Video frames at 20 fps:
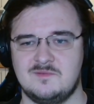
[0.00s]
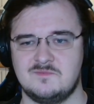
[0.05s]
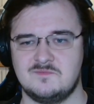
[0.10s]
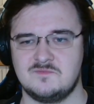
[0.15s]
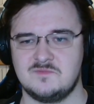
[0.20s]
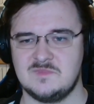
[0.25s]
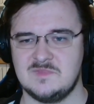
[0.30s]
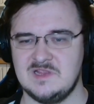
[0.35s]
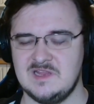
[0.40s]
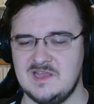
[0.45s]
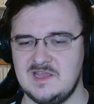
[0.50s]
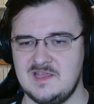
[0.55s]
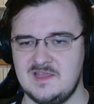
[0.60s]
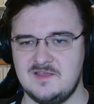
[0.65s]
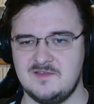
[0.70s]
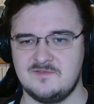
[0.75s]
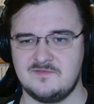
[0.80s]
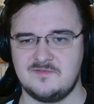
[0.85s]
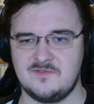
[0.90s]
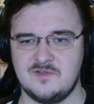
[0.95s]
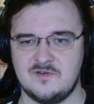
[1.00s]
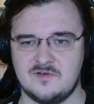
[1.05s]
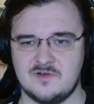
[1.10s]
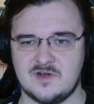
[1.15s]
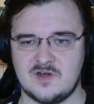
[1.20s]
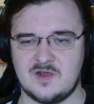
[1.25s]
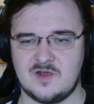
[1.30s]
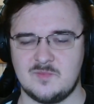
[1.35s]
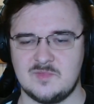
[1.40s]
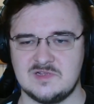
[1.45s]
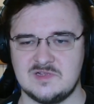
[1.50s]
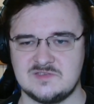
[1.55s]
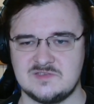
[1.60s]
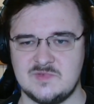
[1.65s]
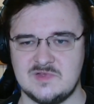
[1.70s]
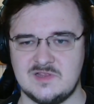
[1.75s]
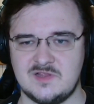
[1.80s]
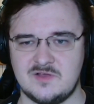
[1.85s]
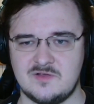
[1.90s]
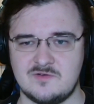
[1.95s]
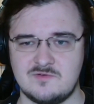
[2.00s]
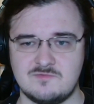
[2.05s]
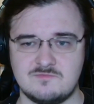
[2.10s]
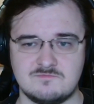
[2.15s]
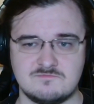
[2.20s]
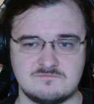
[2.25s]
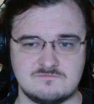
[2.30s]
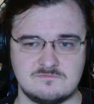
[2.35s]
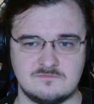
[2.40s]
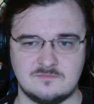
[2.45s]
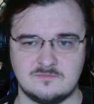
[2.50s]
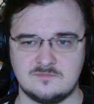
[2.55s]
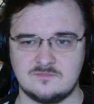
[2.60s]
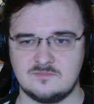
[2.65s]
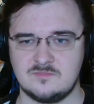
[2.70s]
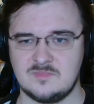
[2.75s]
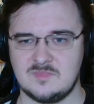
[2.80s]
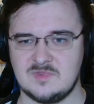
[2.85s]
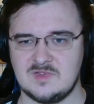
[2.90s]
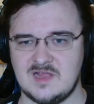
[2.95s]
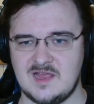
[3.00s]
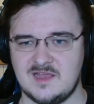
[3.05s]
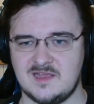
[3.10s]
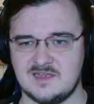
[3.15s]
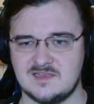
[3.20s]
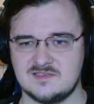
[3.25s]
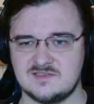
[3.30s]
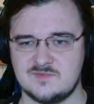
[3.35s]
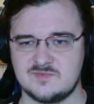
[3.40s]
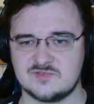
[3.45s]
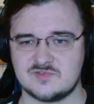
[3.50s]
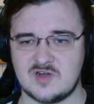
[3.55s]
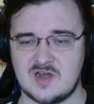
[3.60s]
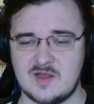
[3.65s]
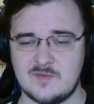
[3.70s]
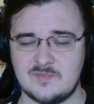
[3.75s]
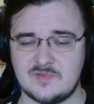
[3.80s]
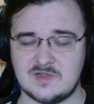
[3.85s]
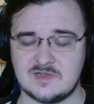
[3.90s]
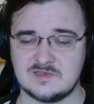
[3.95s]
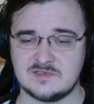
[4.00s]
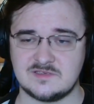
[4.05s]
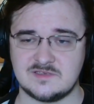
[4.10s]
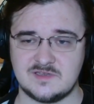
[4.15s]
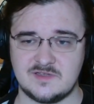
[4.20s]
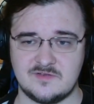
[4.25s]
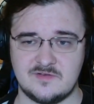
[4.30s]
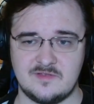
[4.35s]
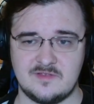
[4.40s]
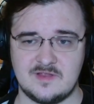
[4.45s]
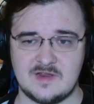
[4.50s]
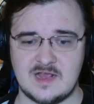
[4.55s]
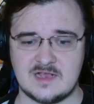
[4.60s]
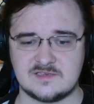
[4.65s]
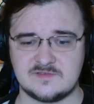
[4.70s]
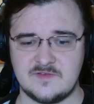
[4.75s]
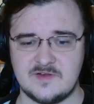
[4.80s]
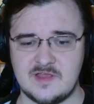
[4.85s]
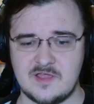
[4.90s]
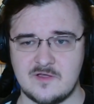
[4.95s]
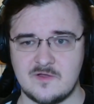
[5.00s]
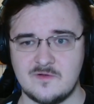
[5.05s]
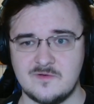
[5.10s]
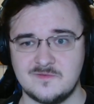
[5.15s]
Leave your comments below, like and subscribe, and see you in the next video.